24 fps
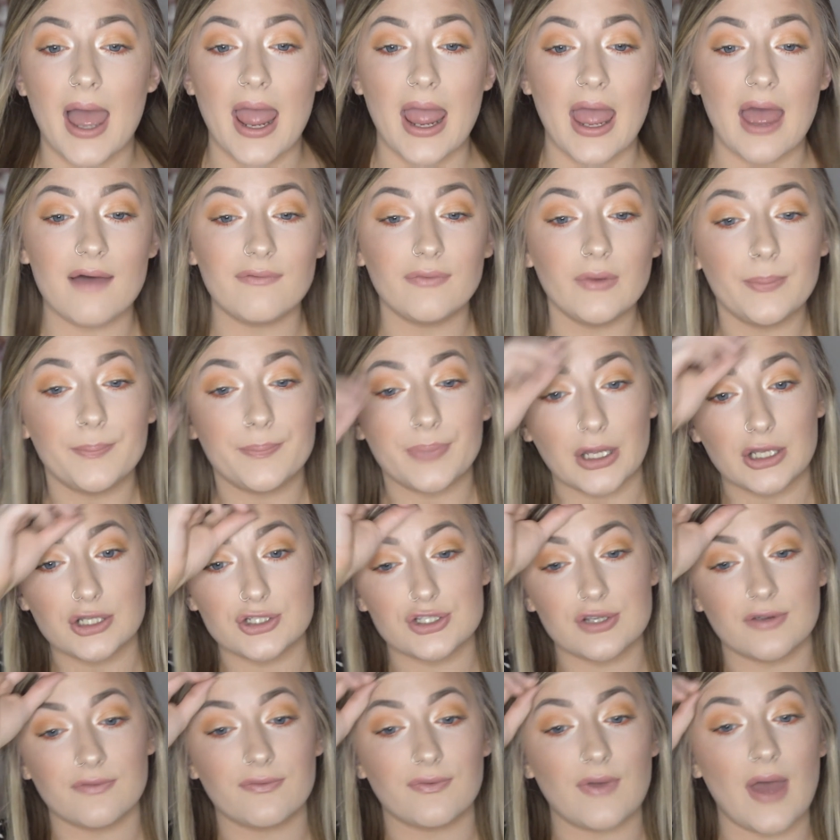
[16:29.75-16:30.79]
I have a
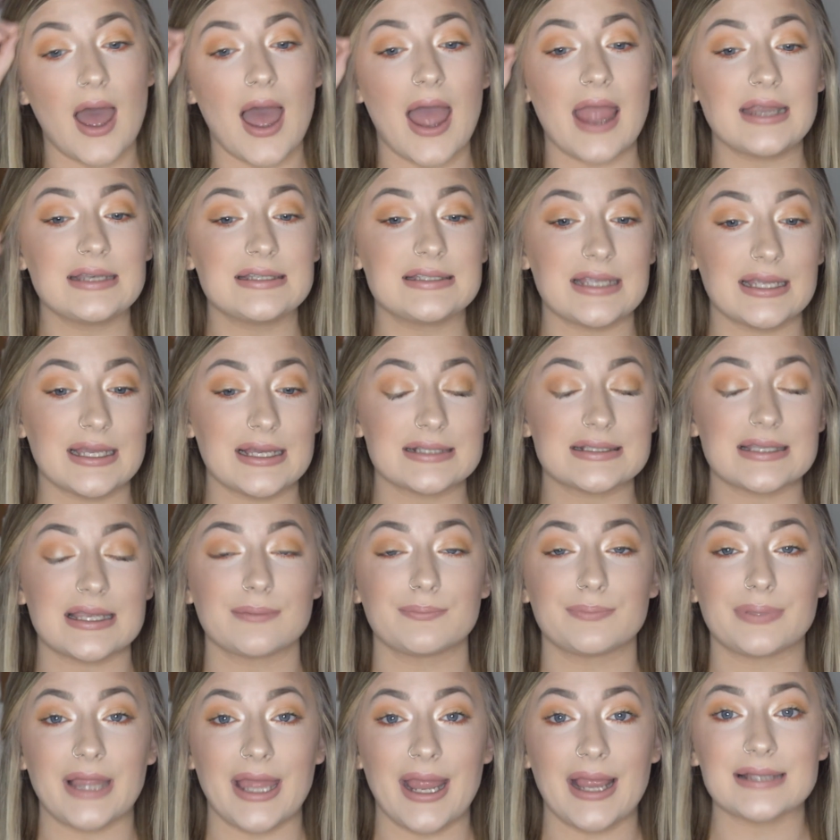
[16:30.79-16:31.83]
bunch of ideas
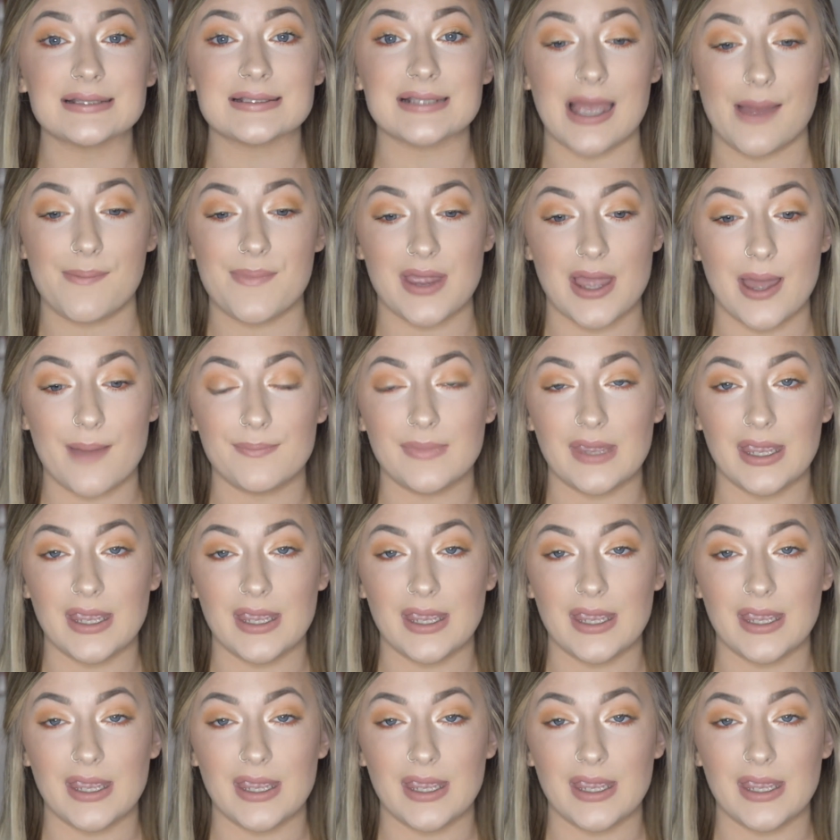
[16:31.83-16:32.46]
and plans coming up.